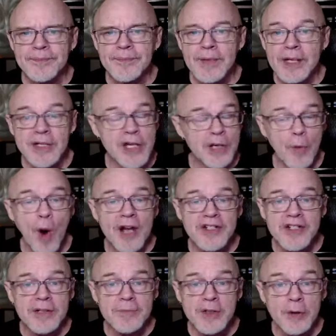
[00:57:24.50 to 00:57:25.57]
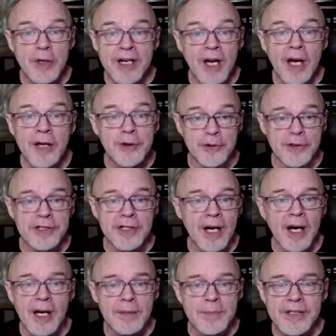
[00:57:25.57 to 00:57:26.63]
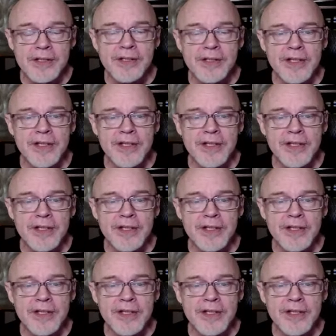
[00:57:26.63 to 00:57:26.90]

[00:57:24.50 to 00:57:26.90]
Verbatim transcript: She had watched him do it a hundred times since